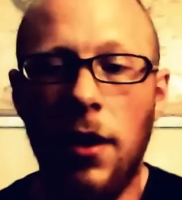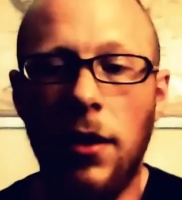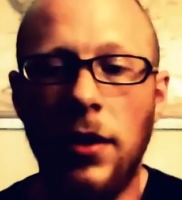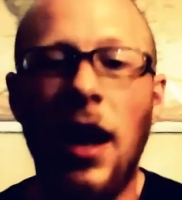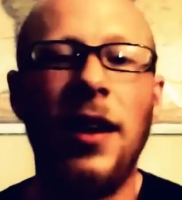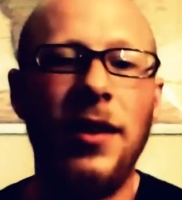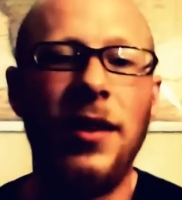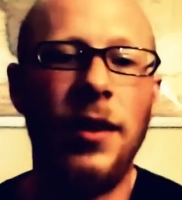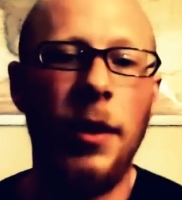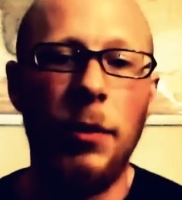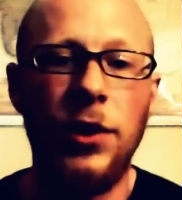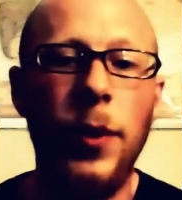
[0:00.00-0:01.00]
Not
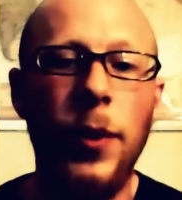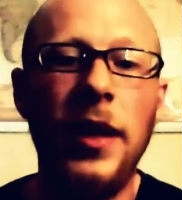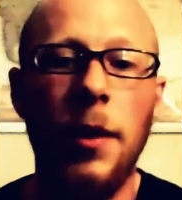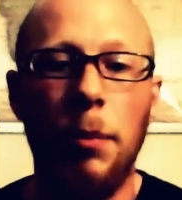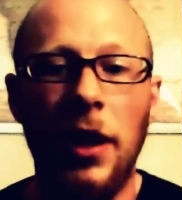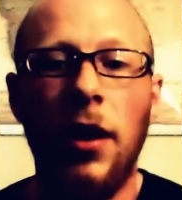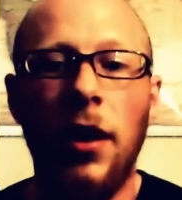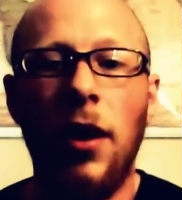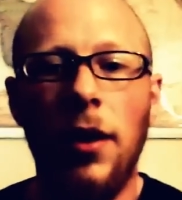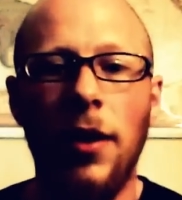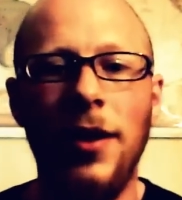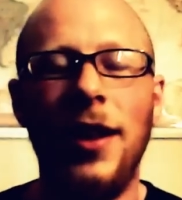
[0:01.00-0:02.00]
in between them, but
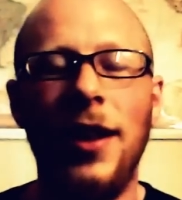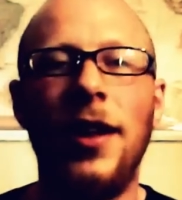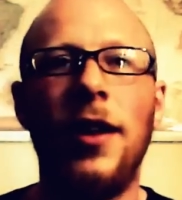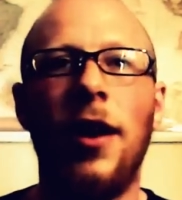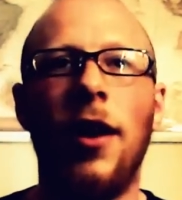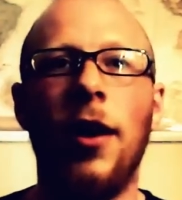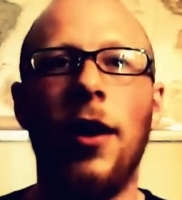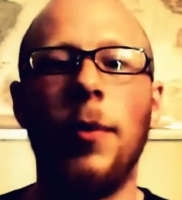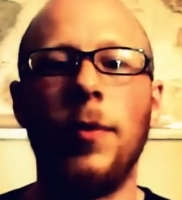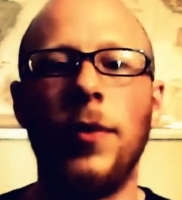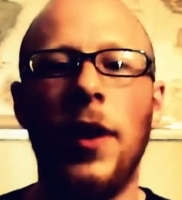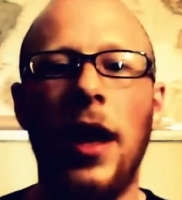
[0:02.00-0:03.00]

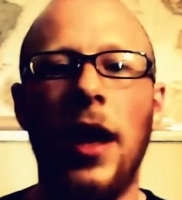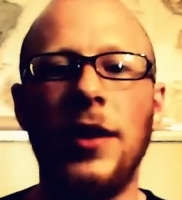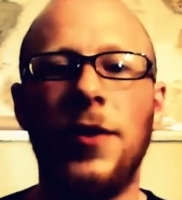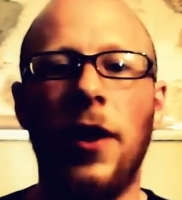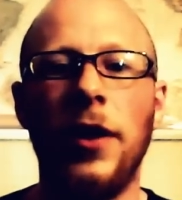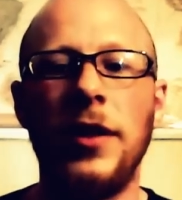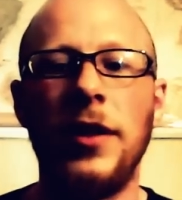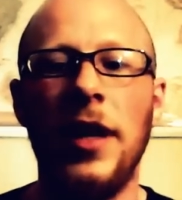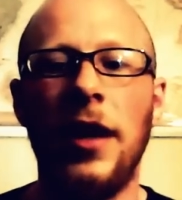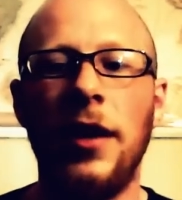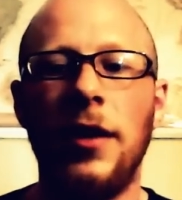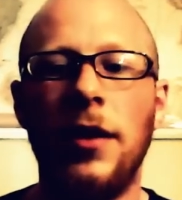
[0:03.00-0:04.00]
um, as far as
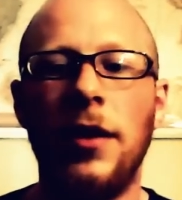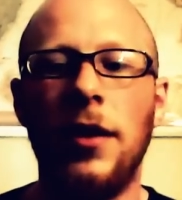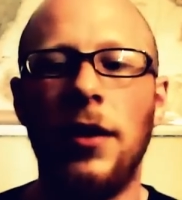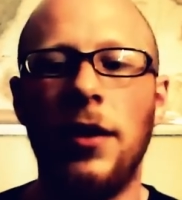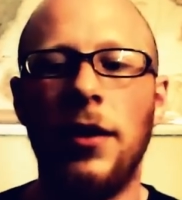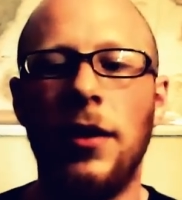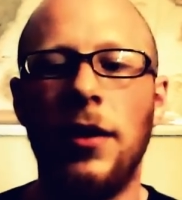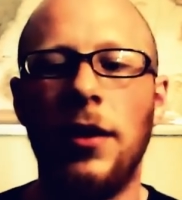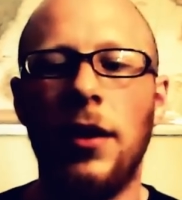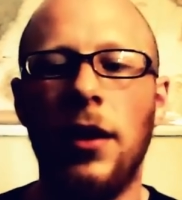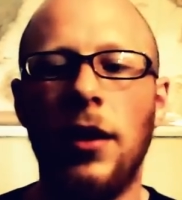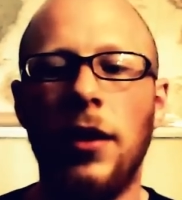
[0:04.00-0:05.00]
a
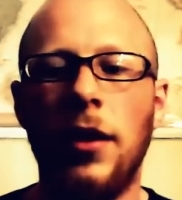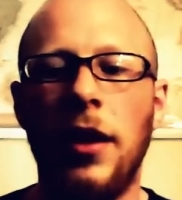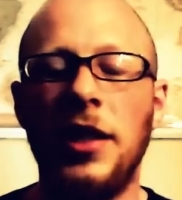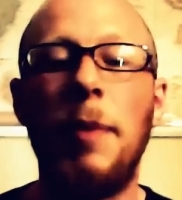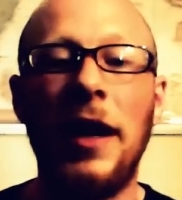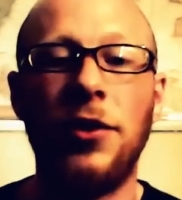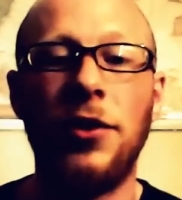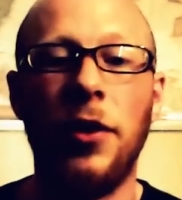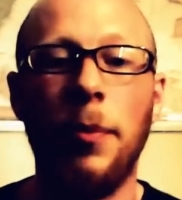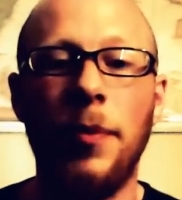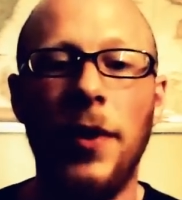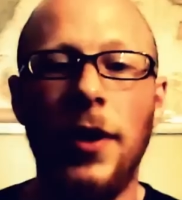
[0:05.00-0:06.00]
the
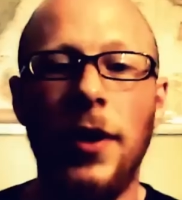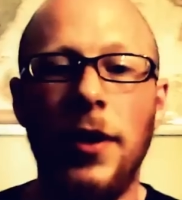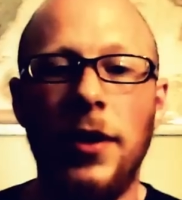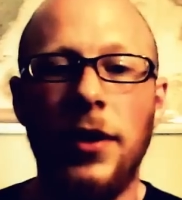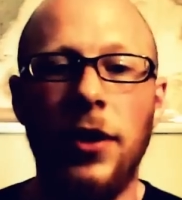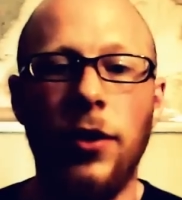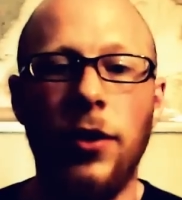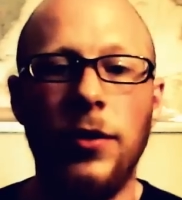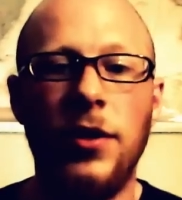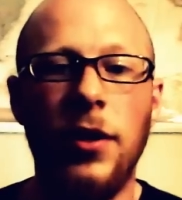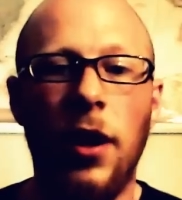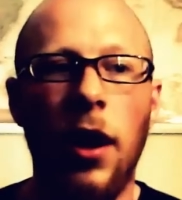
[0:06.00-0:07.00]
spectrum, you know,
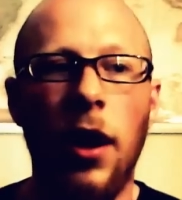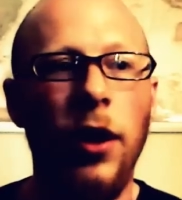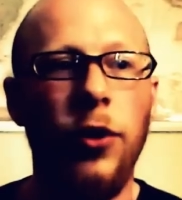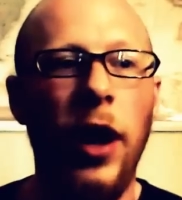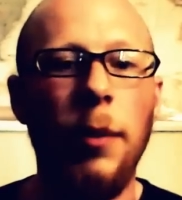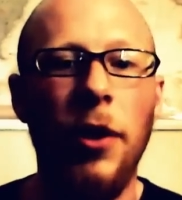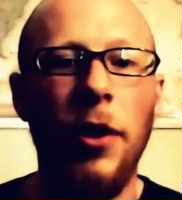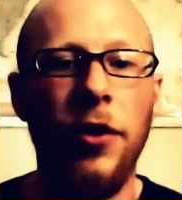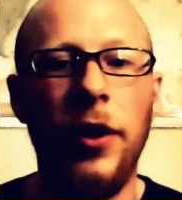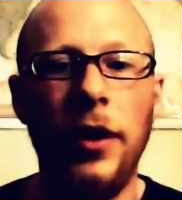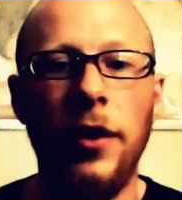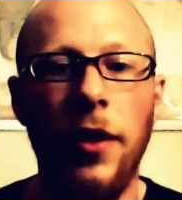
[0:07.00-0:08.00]
it's a grandmother
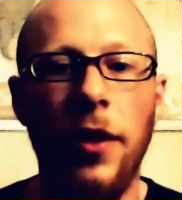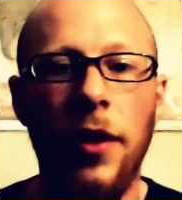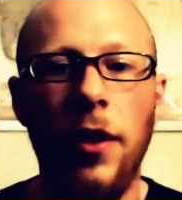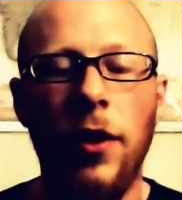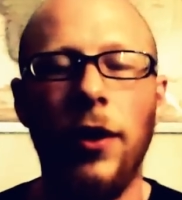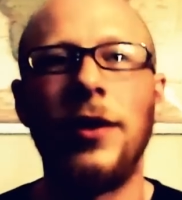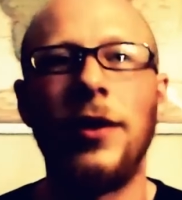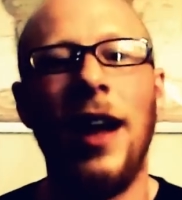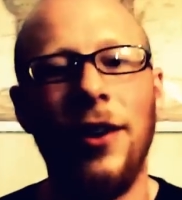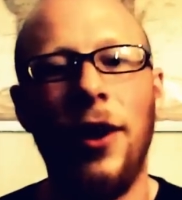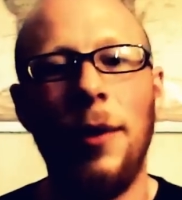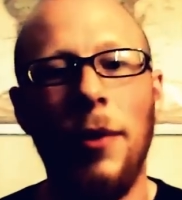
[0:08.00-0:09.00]
and or
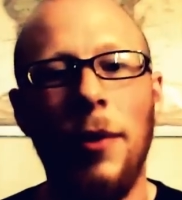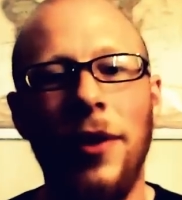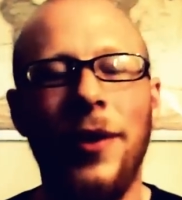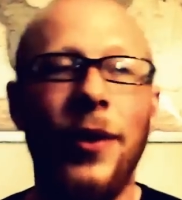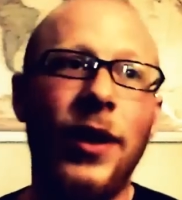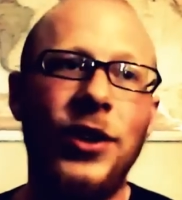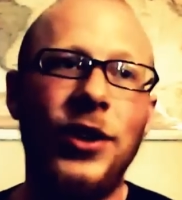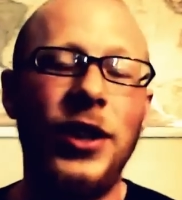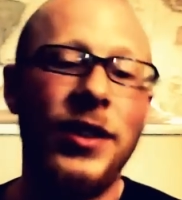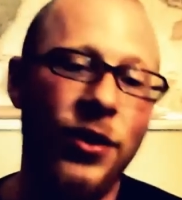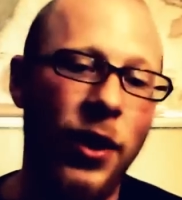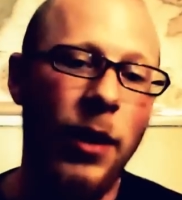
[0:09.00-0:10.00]
not grandmother. Well, she
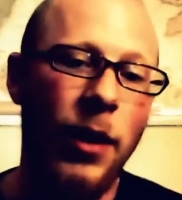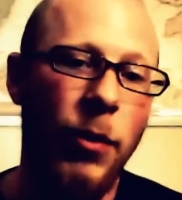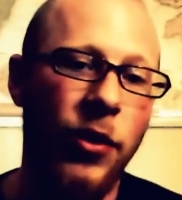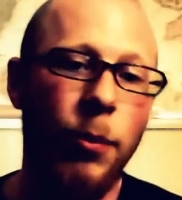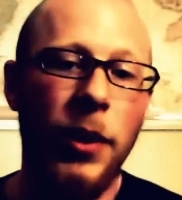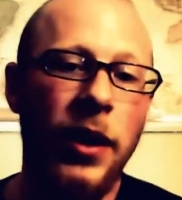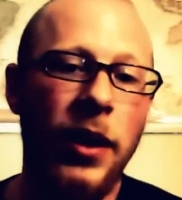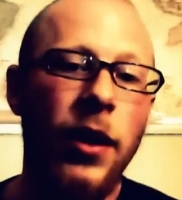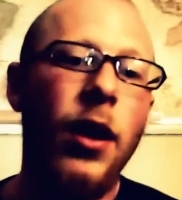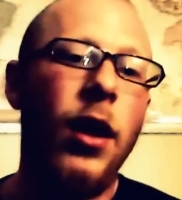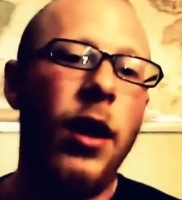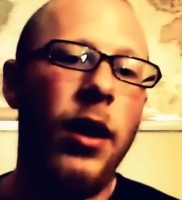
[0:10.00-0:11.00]
is a grandmother, but
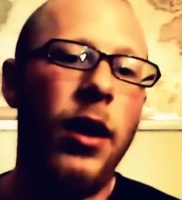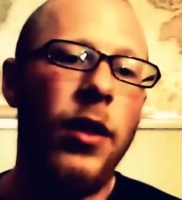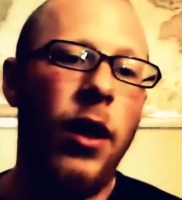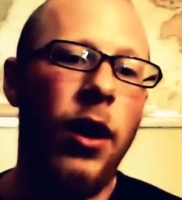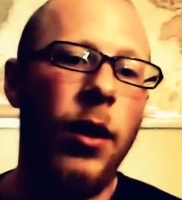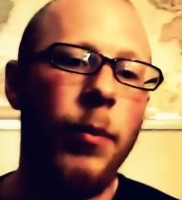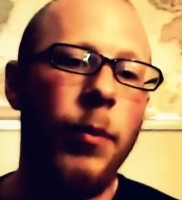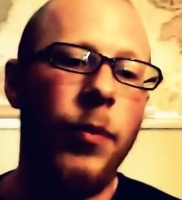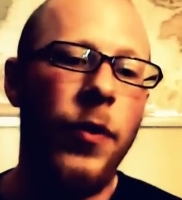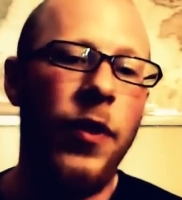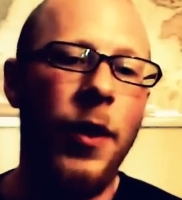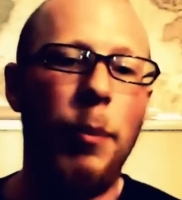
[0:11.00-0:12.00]
um,
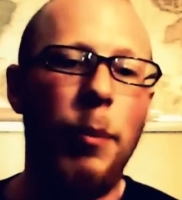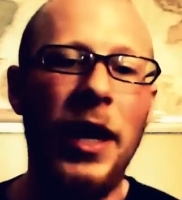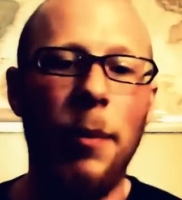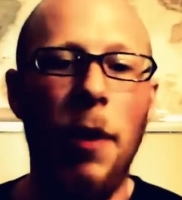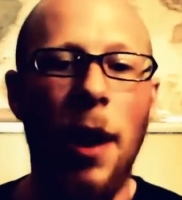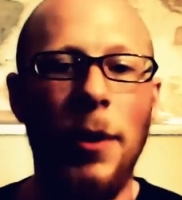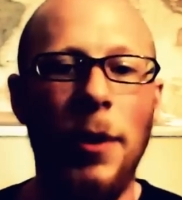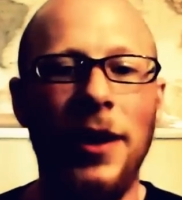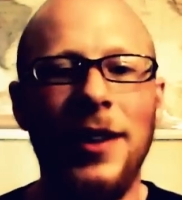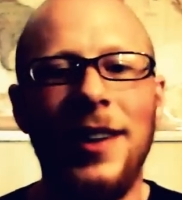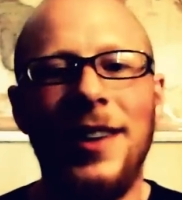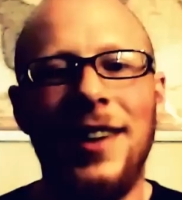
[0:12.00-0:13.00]
the big mama
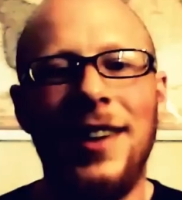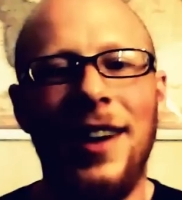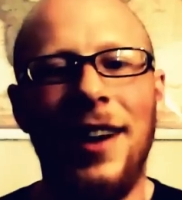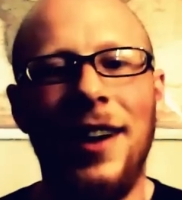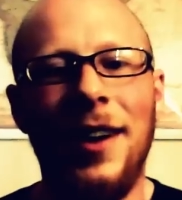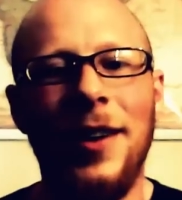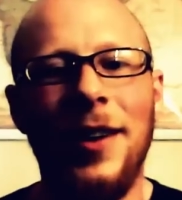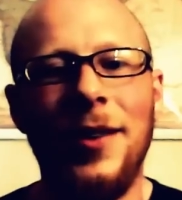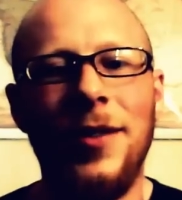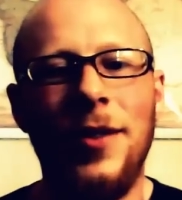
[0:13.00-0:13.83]
uh,